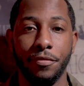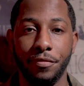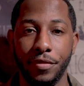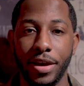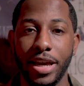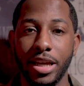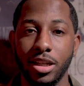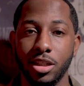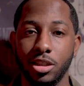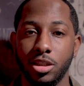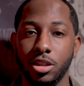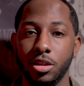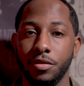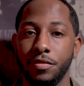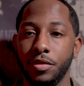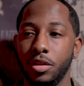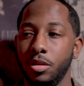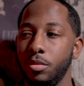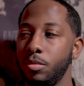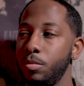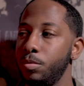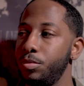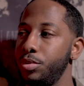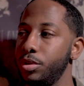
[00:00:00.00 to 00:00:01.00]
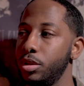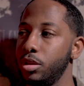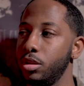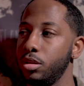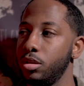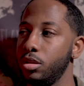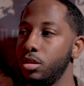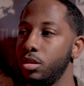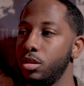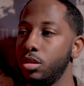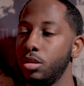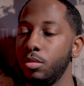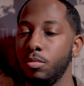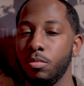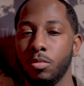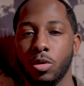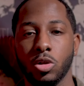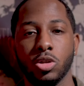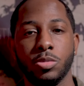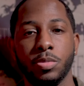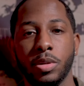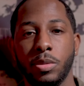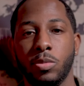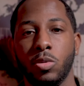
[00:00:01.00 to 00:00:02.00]
advantage of it. But
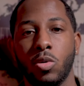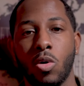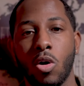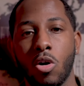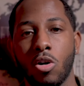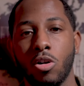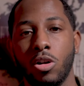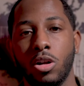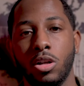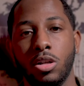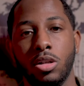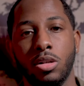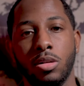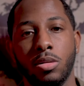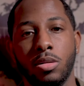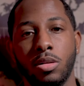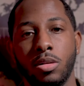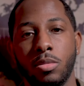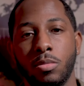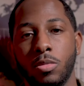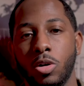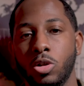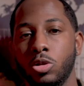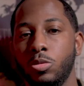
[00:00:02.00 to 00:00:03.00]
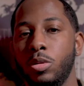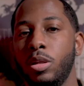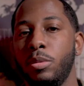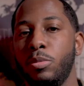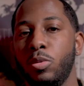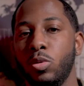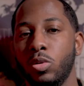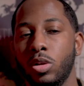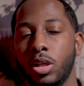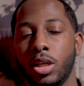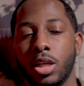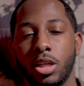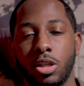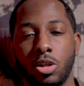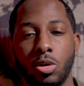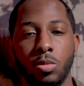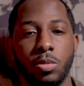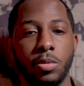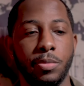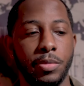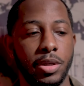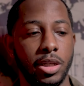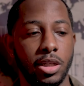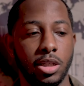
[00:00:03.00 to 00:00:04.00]
most people aren't. Most people look at
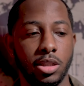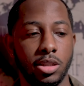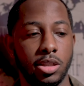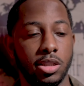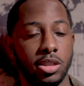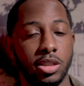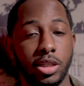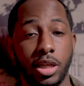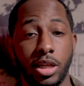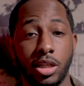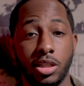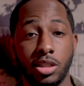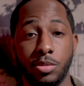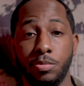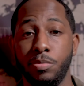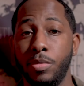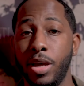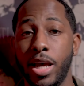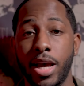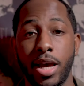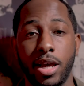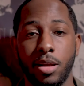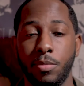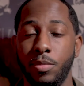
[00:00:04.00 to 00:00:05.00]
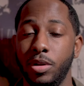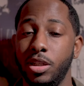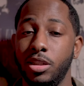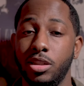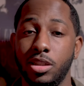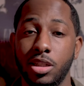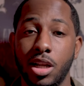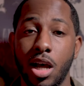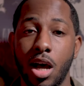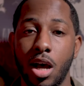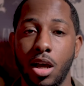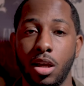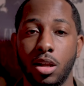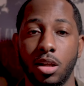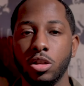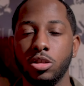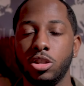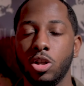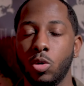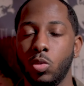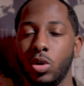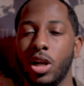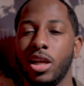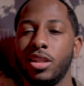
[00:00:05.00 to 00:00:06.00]
dopamine and just say it's bad, but it's not.
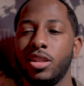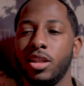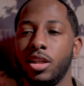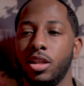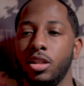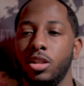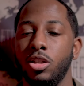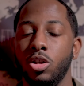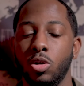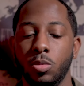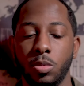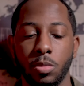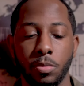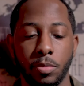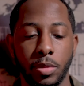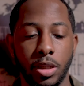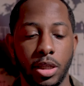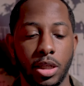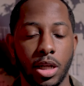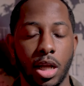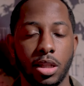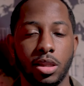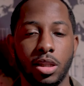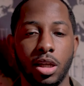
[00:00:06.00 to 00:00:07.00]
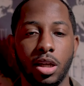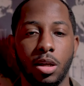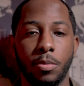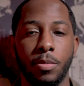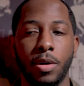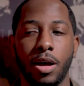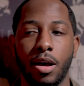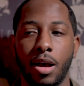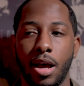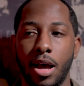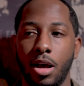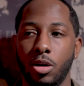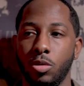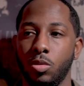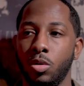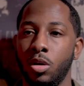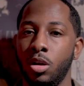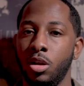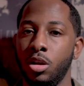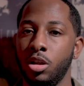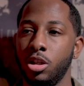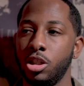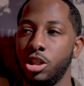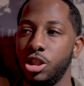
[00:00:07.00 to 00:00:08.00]
So when I think of dopamine, I think about how
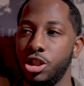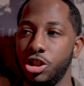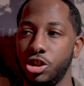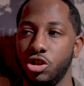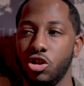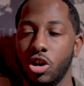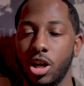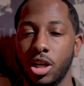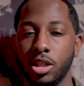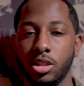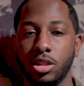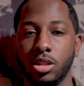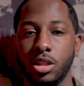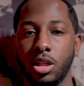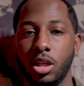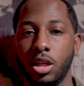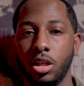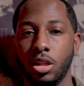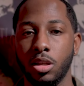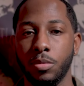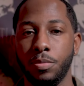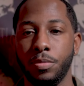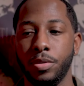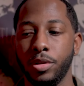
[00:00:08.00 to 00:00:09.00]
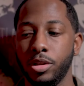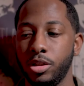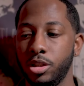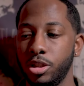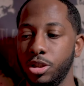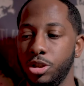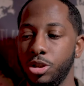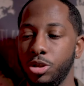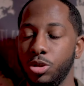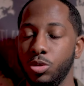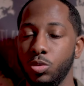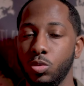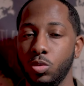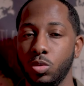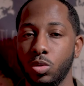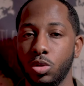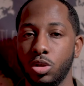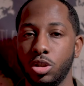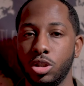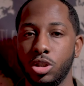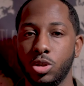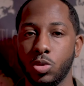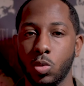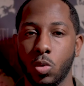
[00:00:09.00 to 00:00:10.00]
stress either pushes you
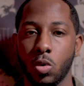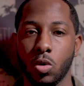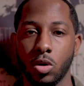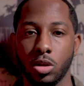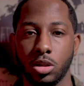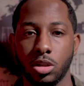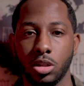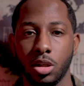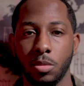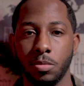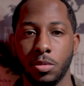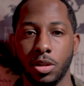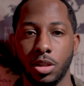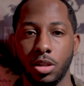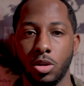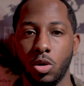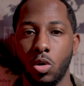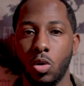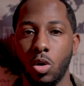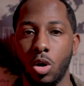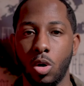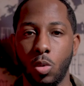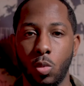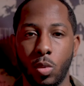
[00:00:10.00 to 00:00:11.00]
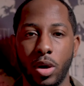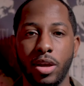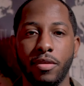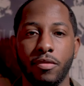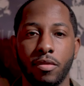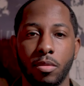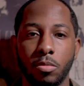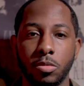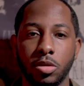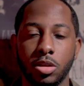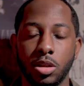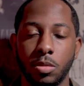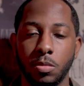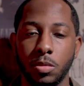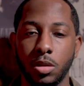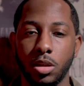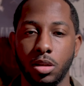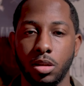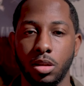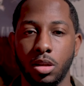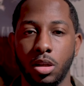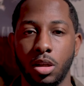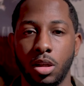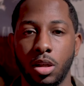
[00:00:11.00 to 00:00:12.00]
towards something or away from
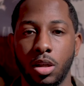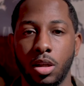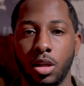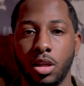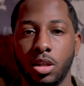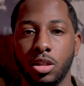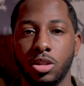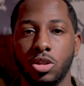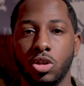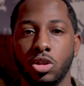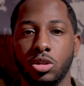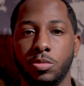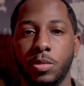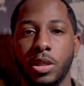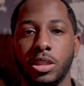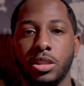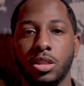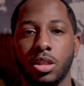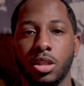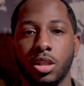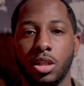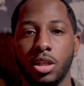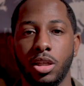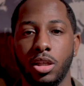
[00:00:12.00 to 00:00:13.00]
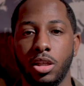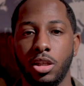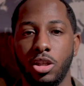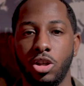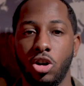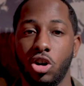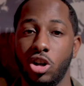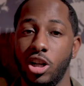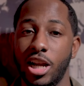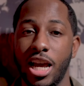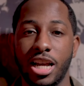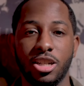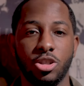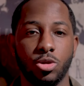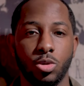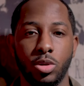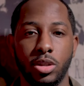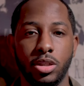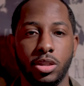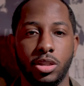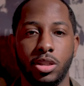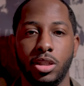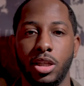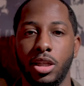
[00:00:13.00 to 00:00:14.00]
something. So it's basically your natural
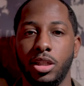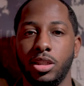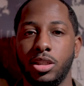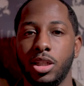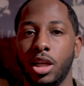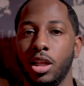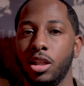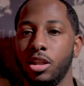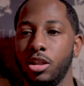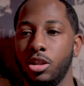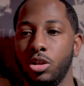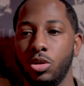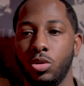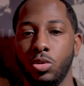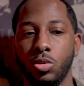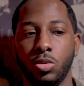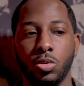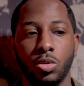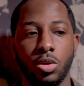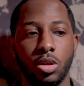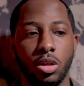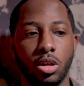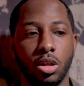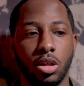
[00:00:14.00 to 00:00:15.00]
instinct telling you